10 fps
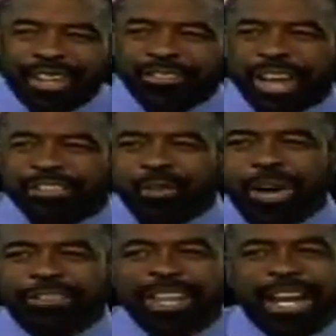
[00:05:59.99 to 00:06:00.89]
Shake
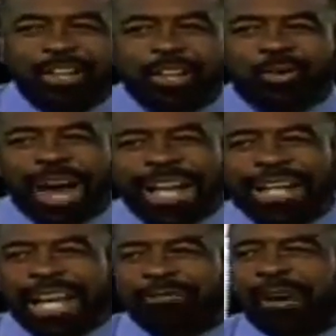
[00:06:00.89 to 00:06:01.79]
someone's hand on your right
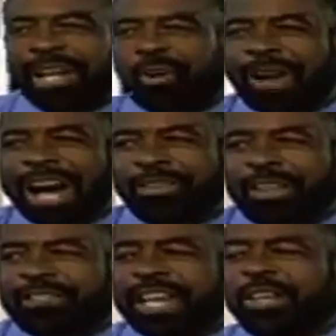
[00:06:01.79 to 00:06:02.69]
and left all around
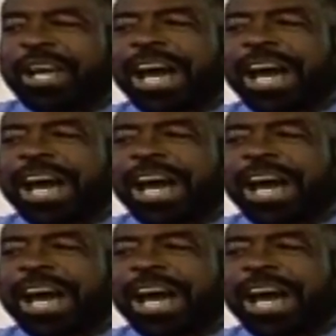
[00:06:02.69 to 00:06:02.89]
you and say, you